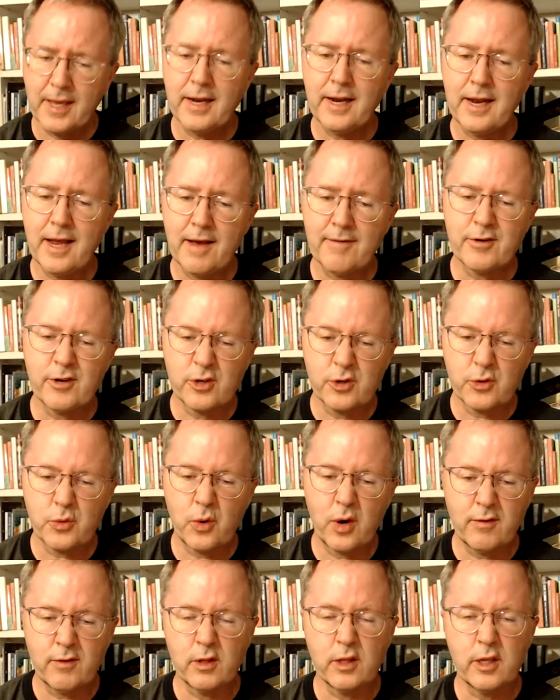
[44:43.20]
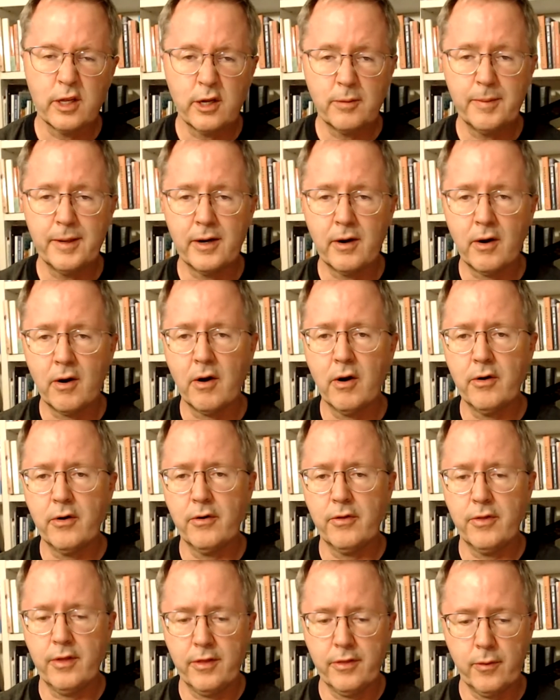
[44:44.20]
after 12 a little bit
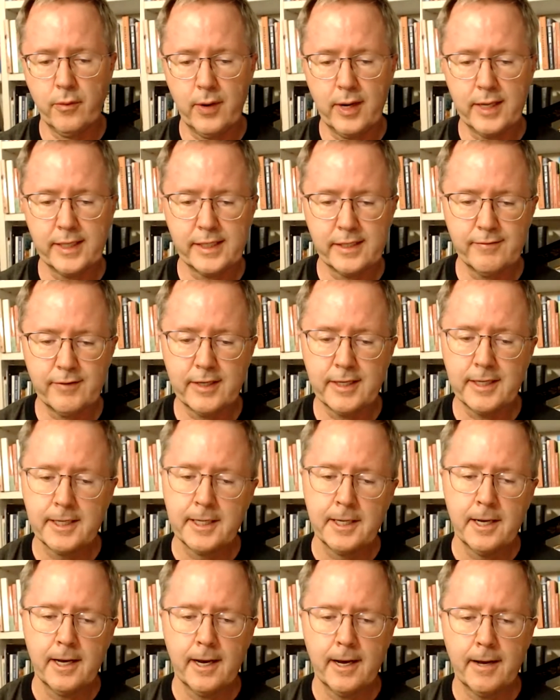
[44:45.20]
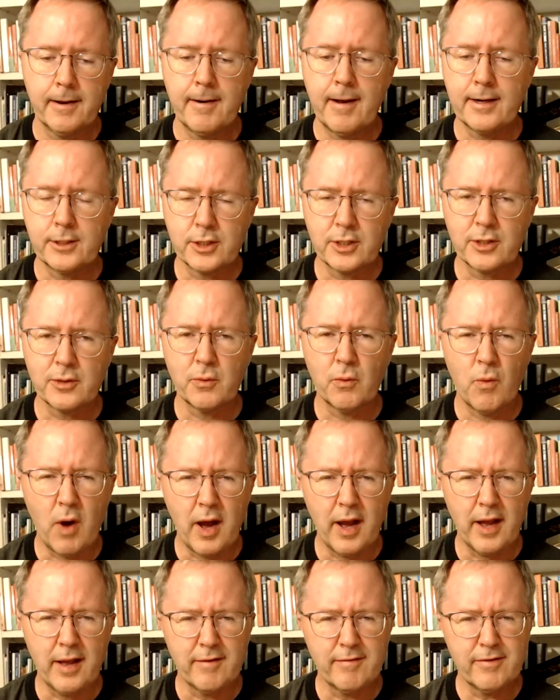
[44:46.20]
harder than the rest of it. I'm not sure
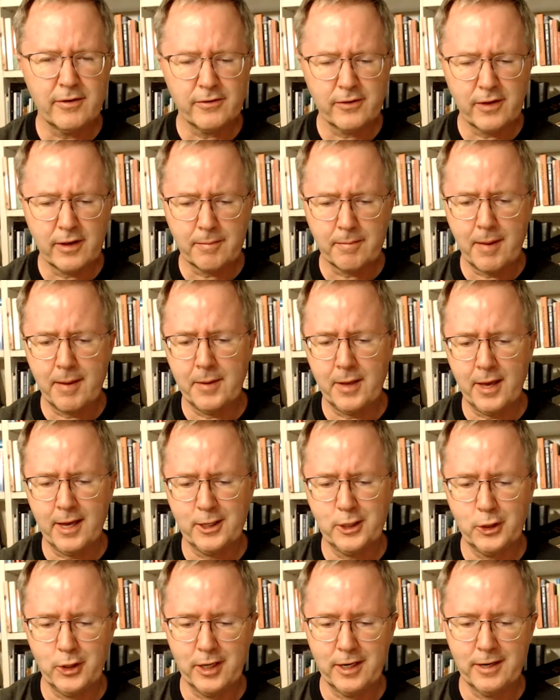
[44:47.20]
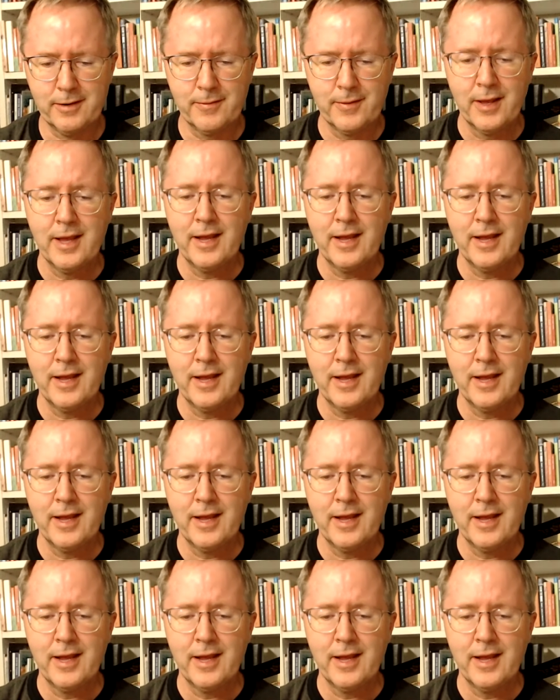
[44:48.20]
why. It feels like maybe I should.